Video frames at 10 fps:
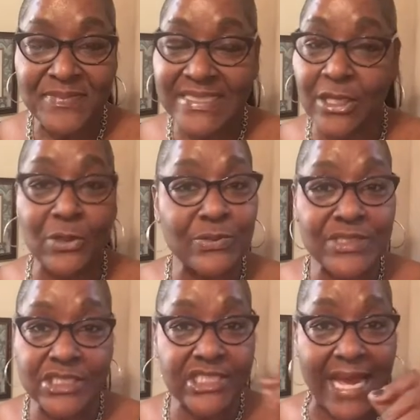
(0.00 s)
So
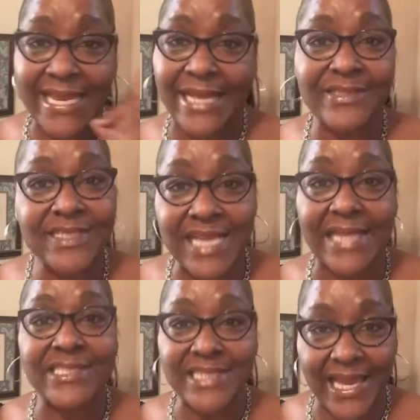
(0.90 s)
shout out to
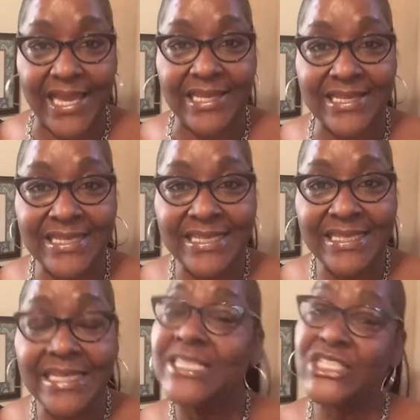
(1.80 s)
TashaK.
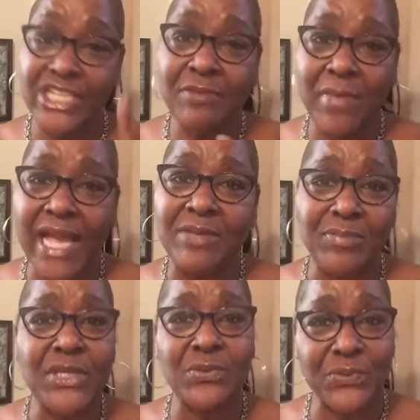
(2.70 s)
She might
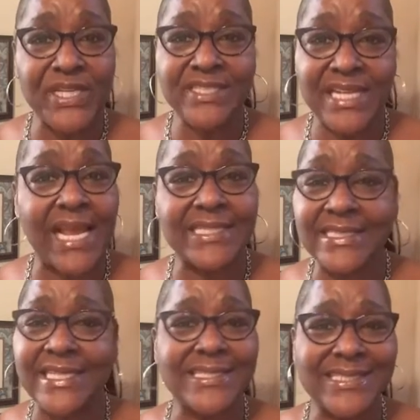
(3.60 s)
be the reason I
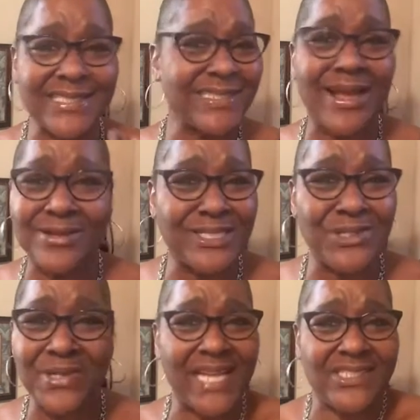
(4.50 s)
said, just go on and
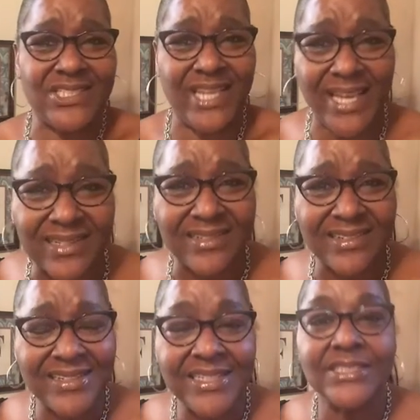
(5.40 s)
do that shit.
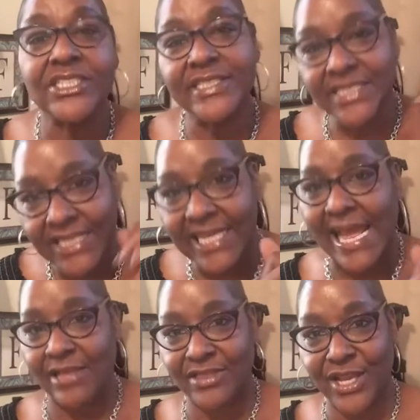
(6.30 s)
Just get
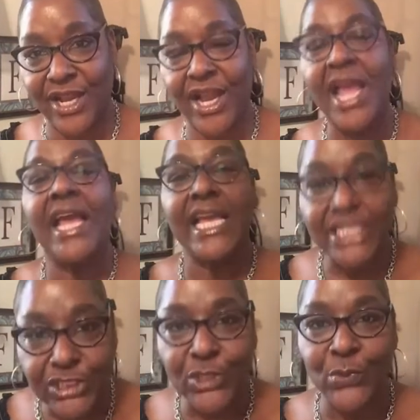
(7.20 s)
out there
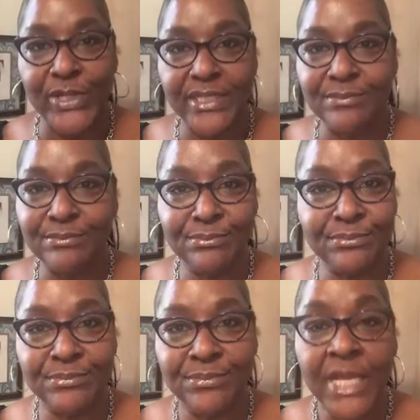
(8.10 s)
and do it.
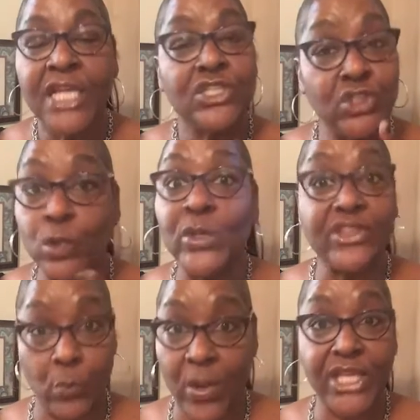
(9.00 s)
Do
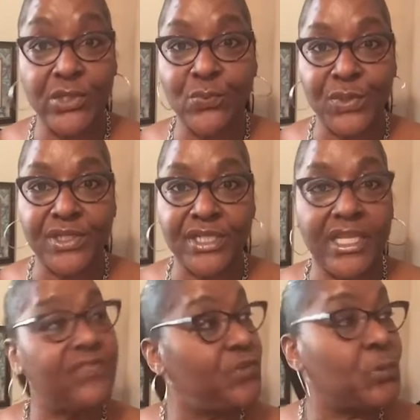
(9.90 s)
it the way you would
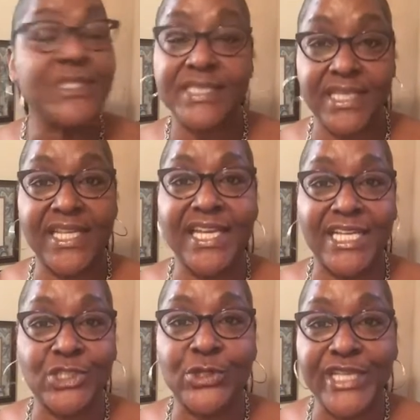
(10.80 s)
if you were sitting
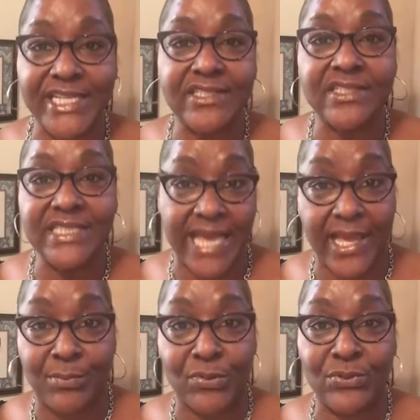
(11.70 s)
at your kitchen
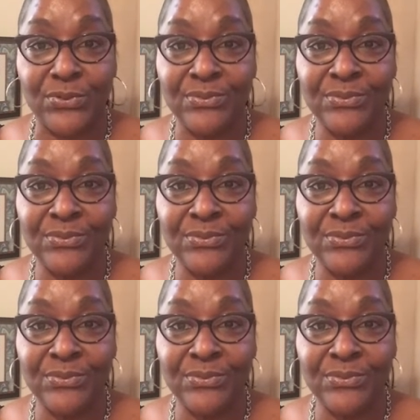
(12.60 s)
table.